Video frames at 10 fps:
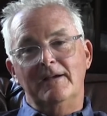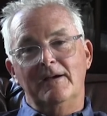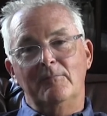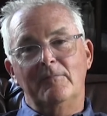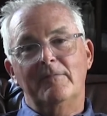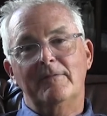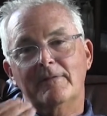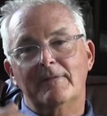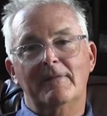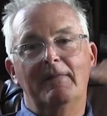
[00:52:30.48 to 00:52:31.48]
Um,
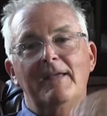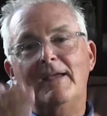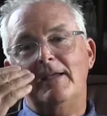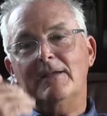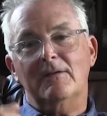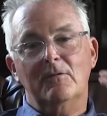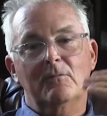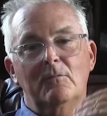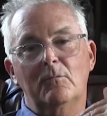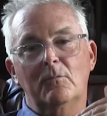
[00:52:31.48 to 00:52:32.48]
they
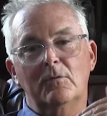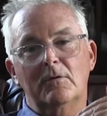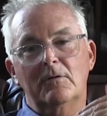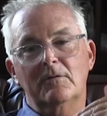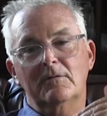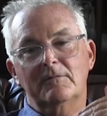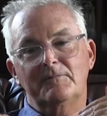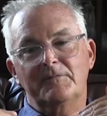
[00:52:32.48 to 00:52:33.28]
were,